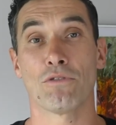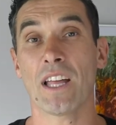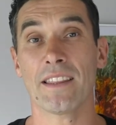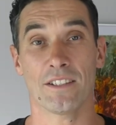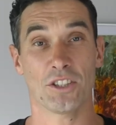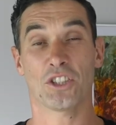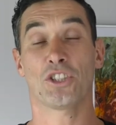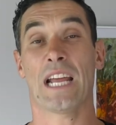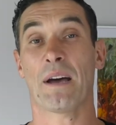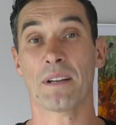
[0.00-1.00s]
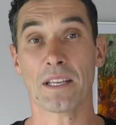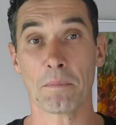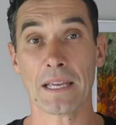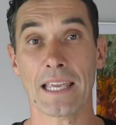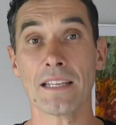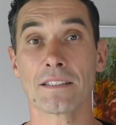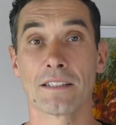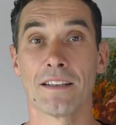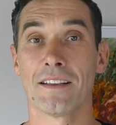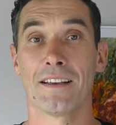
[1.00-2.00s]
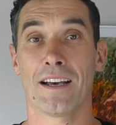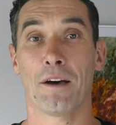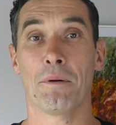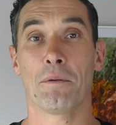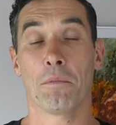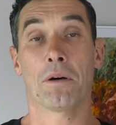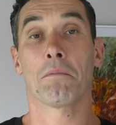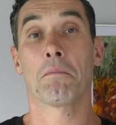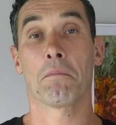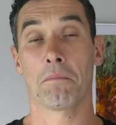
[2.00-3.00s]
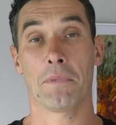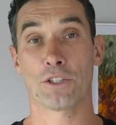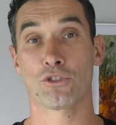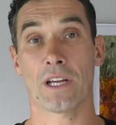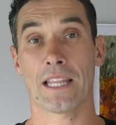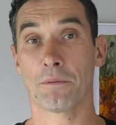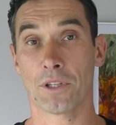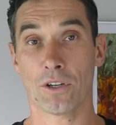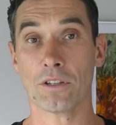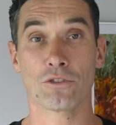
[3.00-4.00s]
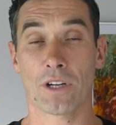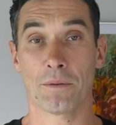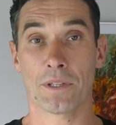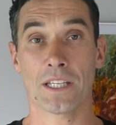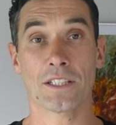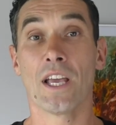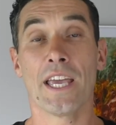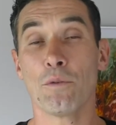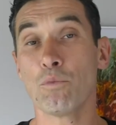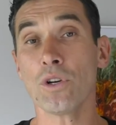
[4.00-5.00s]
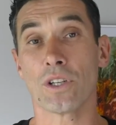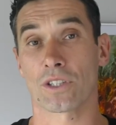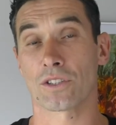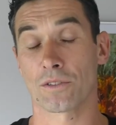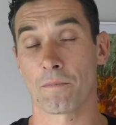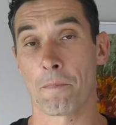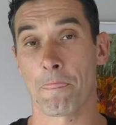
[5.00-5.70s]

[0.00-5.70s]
Rather than just shouting at my kids, I went, well, let's try that with the dog, try it with the kids. It works.